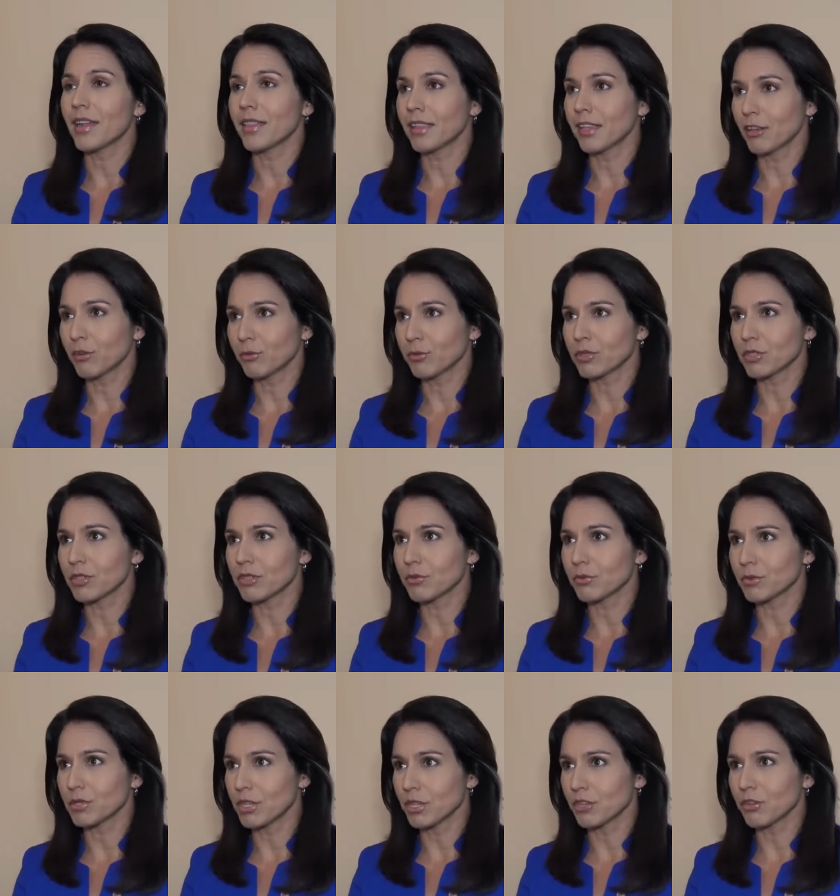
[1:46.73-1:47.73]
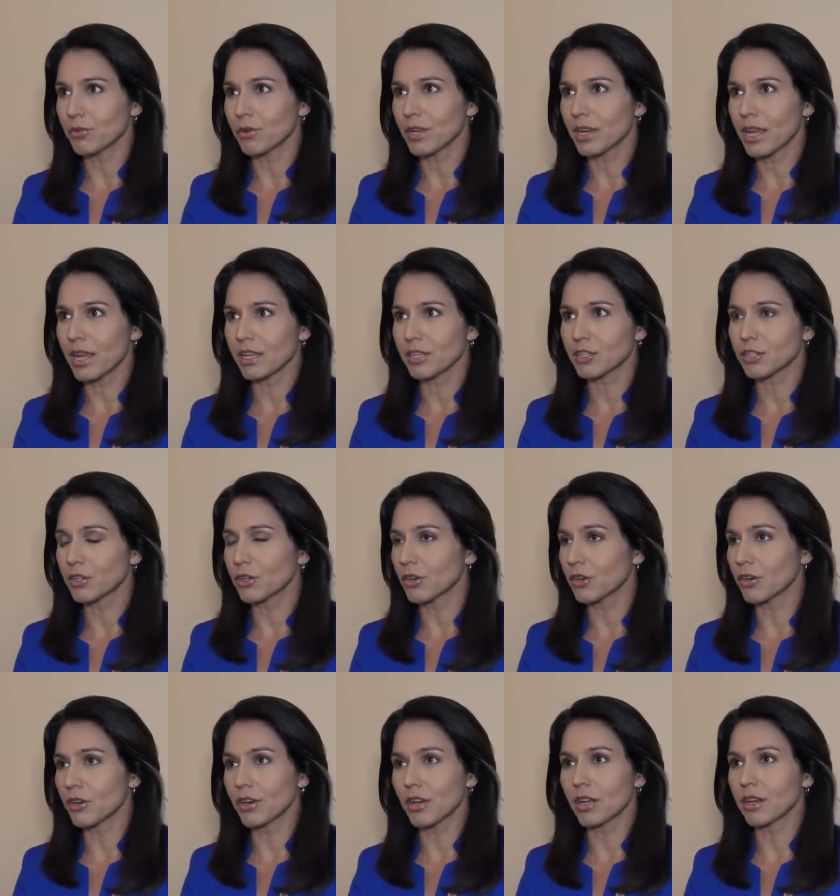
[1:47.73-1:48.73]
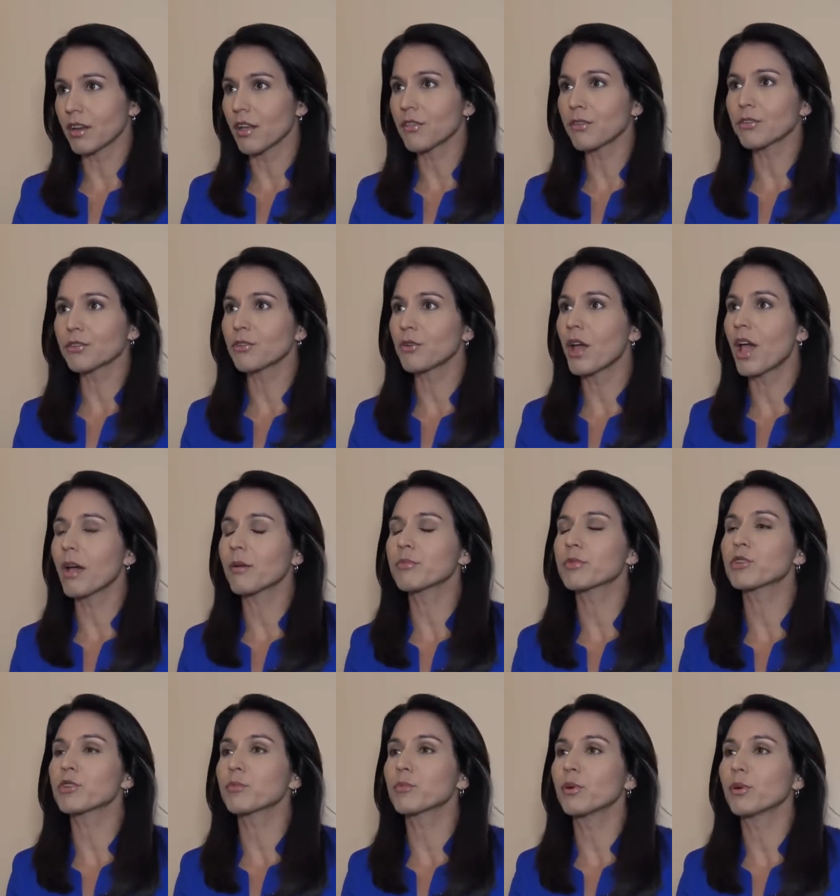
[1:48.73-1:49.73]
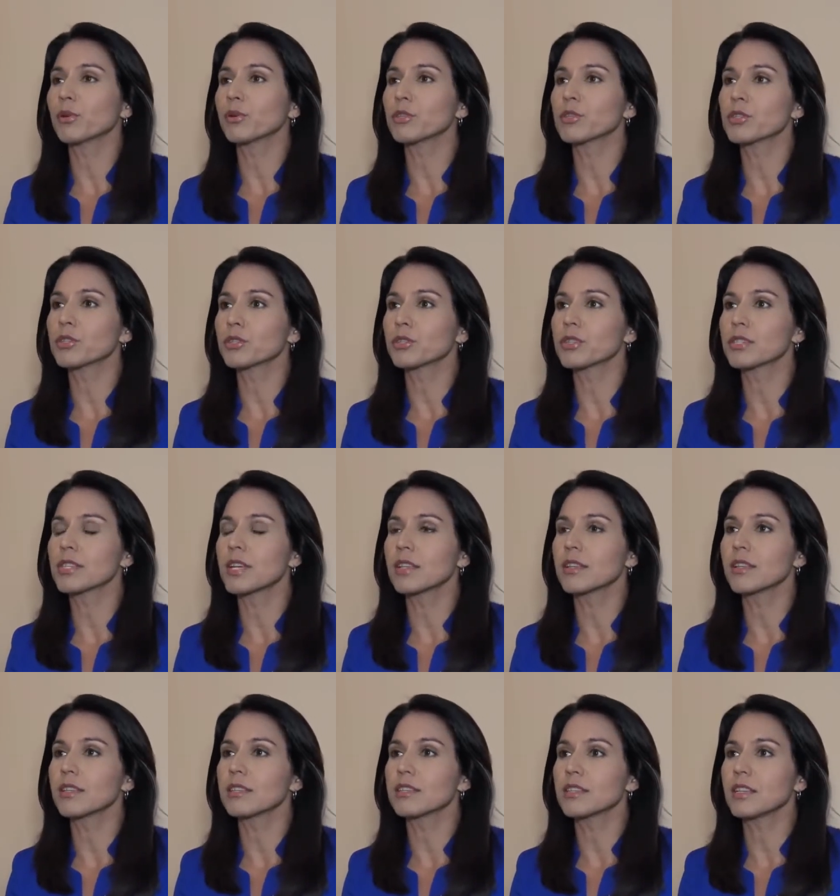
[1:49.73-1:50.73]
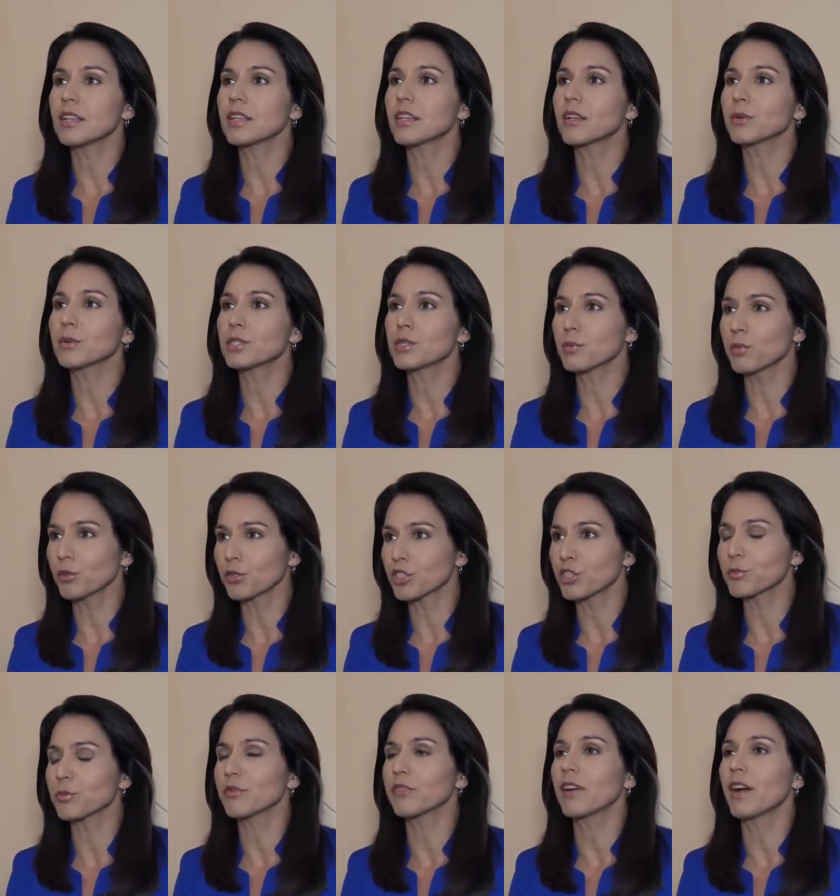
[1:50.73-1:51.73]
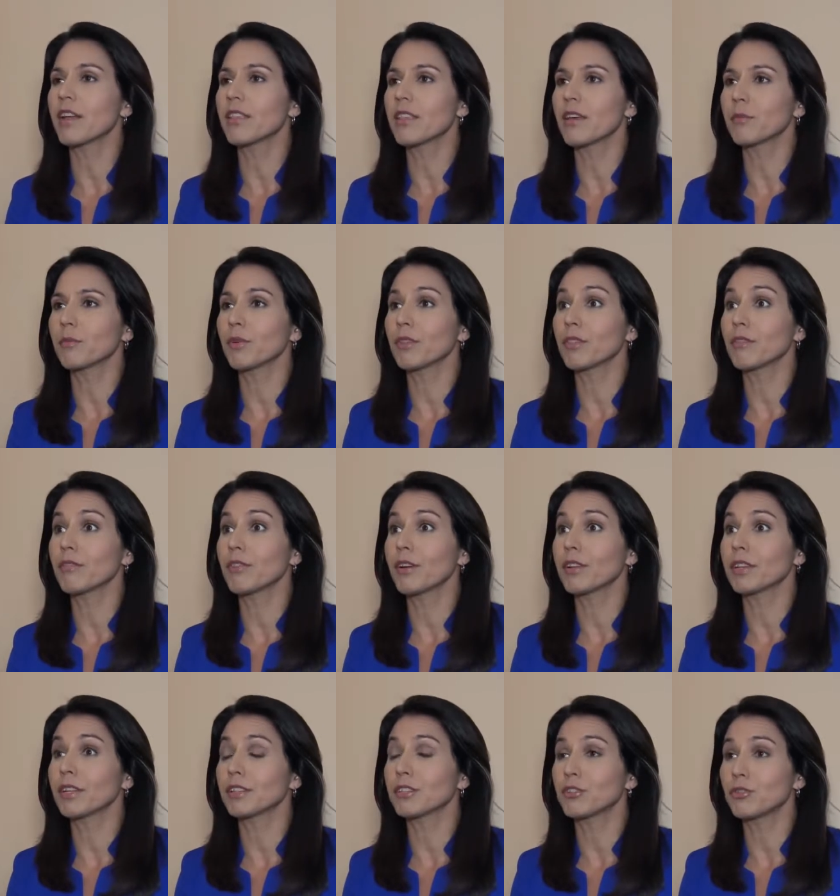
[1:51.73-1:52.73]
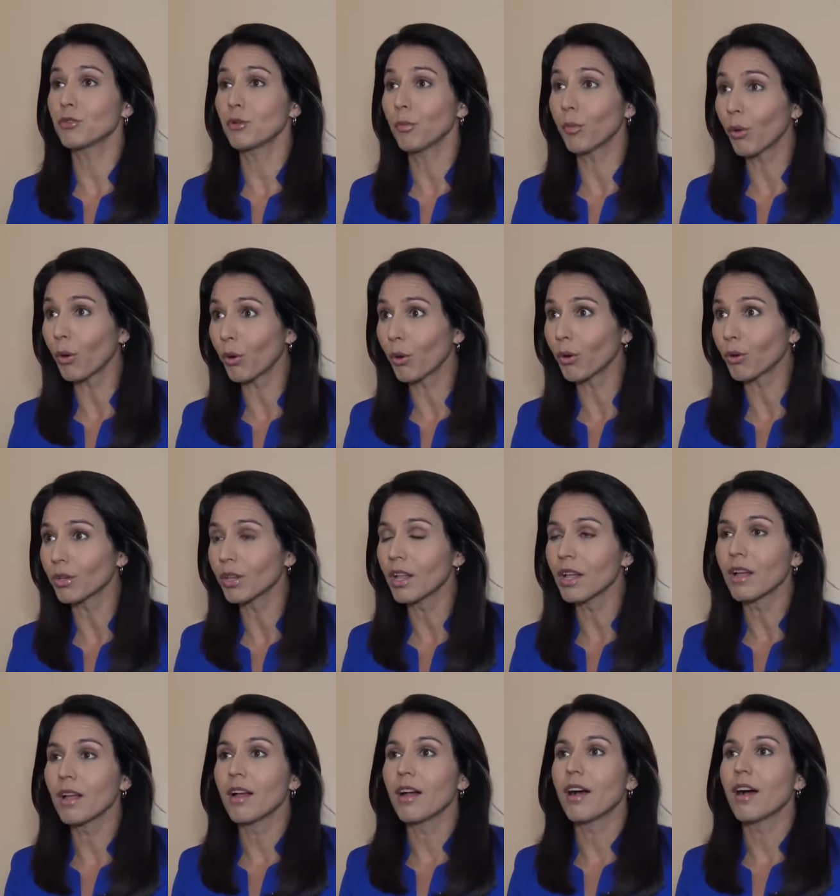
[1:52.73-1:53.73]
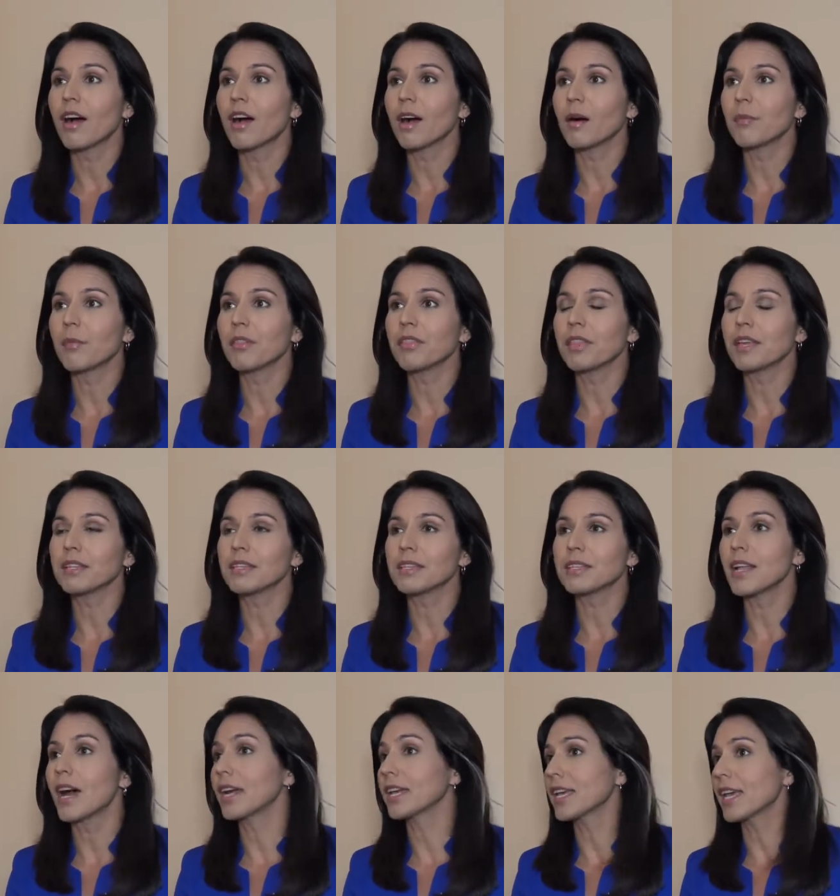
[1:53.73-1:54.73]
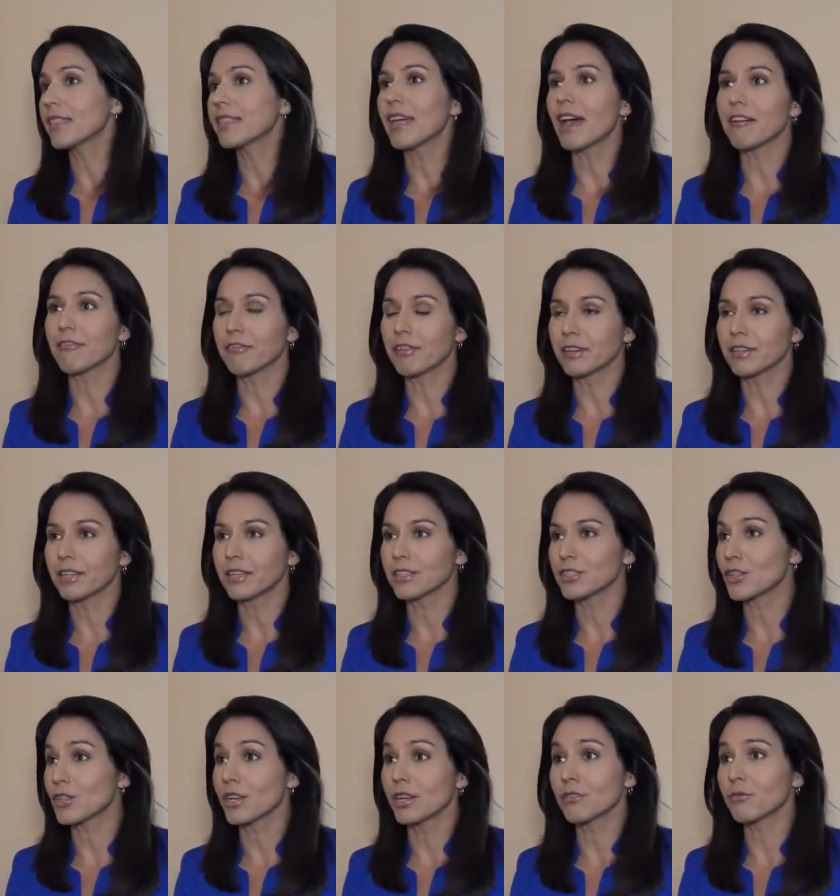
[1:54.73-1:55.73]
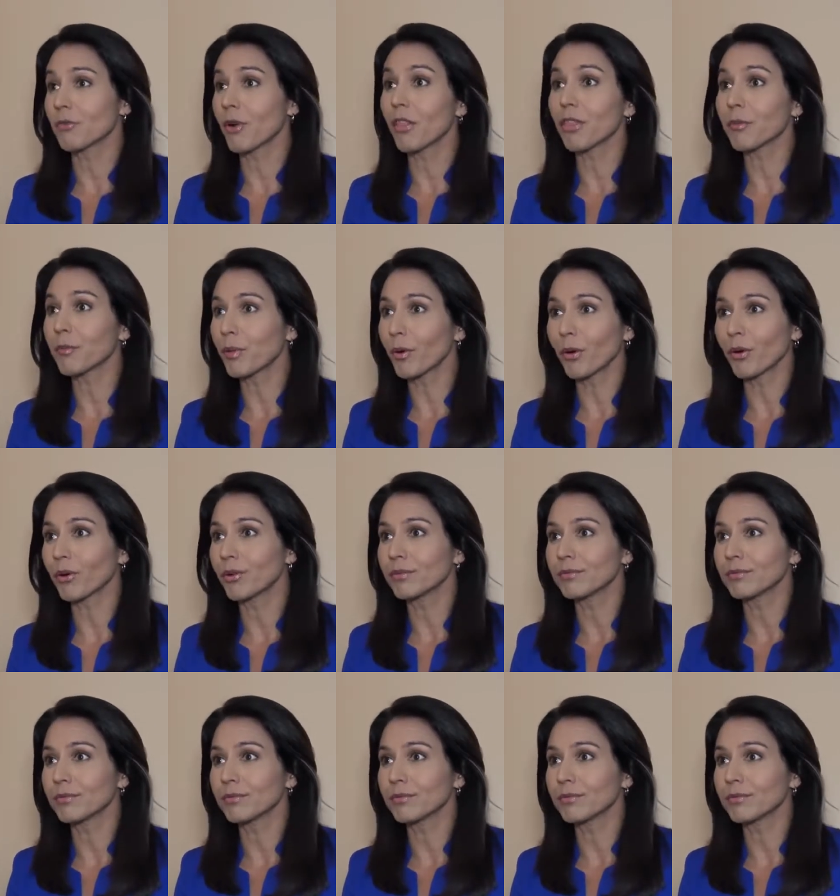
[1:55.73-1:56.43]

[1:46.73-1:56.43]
think it was a UNH or another New Hampshire pollster said that CNN was supposed to provide them with the funding to do a poll, but they did not get that funding, so they didn't run the poll.